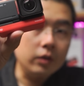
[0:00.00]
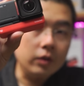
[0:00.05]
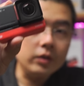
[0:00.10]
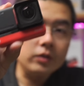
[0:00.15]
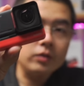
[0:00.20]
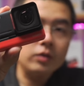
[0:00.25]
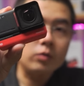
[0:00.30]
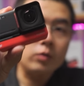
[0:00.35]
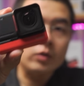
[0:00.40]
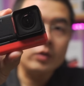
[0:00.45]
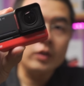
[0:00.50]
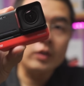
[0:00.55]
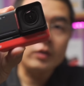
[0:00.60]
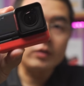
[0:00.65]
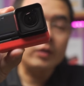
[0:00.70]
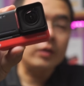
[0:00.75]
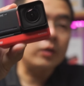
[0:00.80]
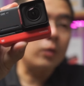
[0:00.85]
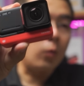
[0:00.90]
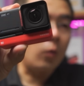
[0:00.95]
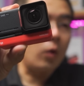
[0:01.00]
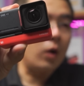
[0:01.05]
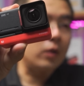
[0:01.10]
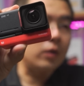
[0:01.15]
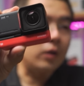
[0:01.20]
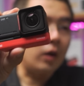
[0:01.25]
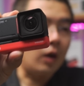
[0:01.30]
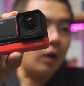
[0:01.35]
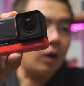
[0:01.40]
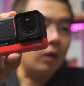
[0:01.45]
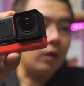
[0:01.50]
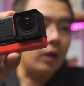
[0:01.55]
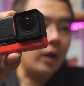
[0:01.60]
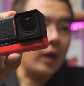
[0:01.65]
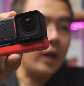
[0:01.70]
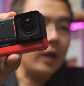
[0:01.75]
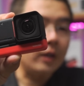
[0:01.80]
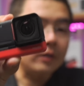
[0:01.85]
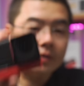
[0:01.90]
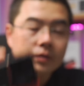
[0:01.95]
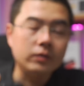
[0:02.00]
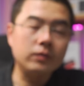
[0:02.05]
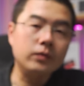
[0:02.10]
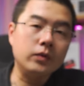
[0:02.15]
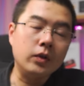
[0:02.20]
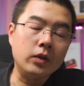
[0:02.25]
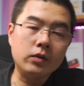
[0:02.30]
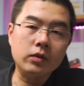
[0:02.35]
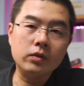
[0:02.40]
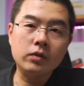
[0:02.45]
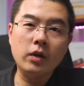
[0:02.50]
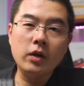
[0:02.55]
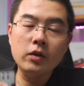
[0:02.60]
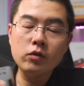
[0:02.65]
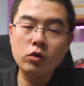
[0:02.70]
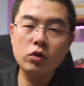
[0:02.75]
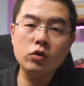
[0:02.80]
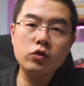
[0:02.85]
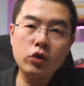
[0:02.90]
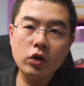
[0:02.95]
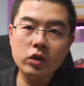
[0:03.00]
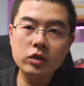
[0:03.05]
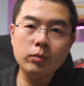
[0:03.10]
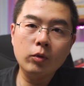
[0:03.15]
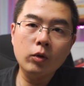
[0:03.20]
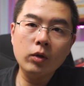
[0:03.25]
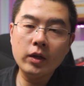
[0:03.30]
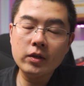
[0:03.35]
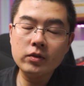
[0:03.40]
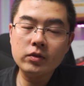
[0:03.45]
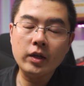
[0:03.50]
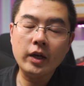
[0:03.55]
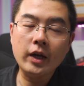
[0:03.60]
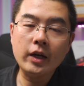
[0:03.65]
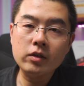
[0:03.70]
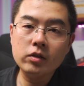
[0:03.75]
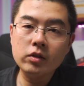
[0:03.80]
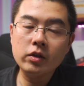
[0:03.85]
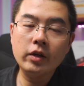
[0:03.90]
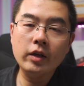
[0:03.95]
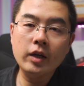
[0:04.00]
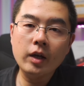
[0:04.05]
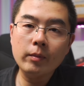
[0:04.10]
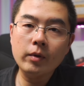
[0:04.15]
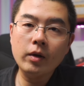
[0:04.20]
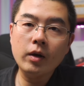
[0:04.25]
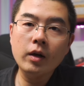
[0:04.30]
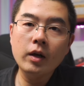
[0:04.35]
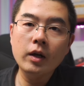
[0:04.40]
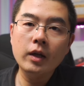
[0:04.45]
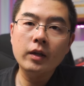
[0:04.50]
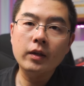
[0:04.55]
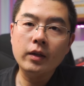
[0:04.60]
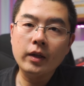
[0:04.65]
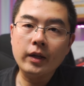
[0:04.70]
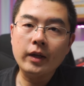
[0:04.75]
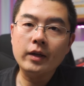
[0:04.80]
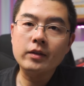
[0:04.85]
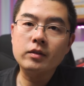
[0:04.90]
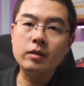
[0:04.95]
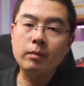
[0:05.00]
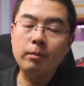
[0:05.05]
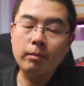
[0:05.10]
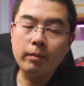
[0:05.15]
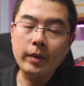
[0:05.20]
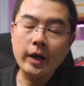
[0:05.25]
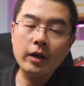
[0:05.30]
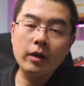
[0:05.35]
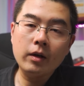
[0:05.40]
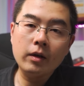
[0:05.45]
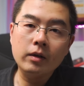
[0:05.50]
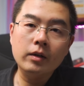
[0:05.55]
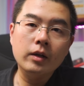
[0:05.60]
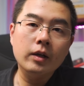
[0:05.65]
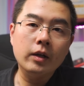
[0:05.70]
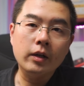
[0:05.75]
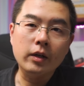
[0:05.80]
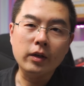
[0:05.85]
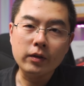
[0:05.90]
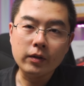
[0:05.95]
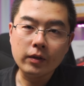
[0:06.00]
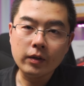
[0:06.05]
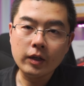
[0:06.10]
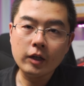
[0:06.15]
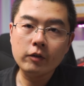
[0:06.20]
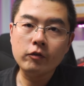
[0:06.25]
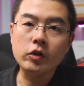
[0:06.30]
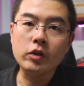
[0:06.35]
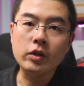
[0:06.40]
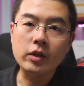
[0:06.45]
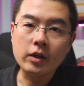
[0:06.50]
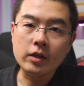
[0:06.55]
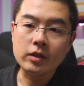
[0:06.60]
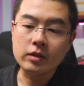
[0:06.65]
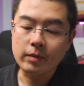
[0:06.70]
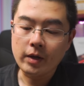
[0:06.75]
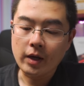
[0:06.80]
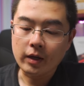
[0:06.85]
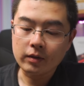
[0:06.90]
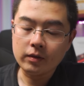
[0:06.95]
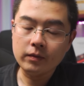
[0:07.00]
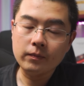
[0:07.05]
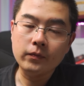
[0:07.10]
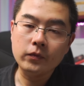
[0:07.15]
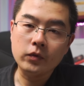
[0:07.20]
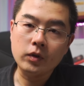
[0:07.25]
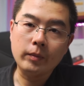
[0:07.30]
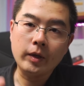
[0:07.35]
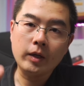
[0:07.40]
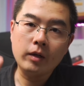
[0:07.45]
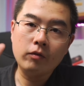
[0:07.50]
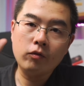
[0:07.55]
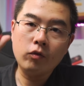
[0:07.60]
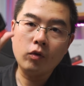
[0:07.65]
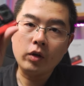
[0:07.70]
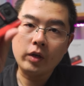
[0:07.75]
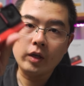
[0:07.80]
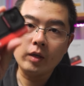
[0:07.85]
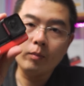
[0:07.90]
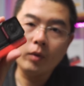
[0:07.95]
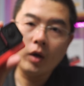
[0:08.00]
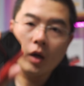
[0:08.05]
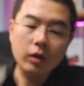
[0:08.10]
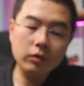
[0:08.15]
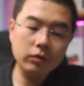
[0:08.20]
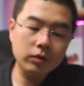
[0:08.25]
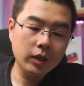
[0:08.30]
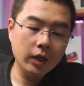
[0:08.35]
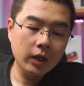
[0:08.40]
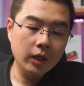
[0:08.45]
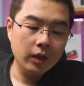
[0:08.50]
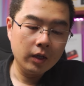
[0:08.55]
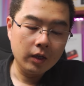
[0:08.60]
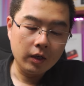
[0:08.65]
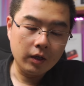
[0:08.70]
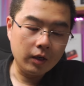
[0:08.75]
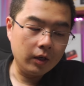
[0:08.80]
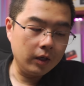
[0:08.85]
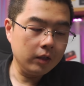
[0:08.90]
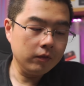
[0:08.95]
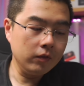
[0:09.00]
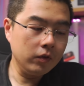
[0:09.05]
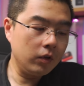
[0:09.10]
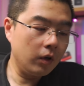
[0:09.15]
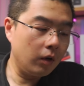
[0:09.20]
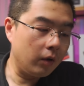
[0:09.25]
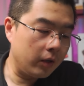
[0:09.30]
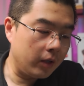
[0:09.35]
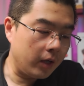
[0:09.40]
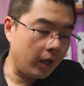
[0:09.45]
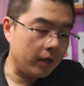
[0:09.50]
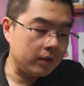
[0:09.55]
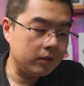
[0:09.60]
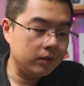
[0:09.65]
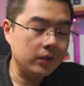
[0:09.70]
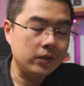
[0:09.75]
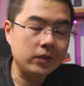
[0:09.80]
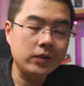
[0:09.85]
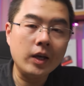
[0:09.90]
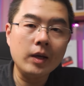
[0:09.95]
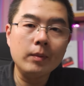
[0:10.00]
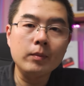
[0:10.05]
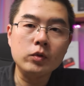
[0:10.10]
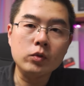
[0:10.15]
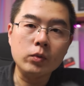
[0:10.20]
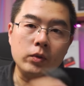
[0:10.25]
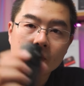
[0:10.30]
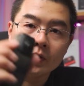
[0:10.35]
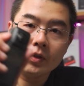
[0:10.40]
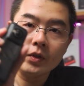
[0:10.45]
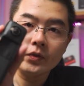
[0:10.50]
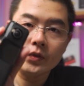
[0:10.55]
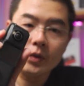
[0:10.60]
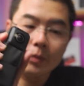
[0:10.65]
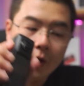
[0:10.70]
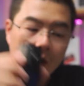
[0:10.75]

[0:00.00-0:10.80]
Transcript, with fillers: Insta360 One RS. It's an interchangeable lens action camera that has a better in every aspect. The better 4K mod, even though it has the same 360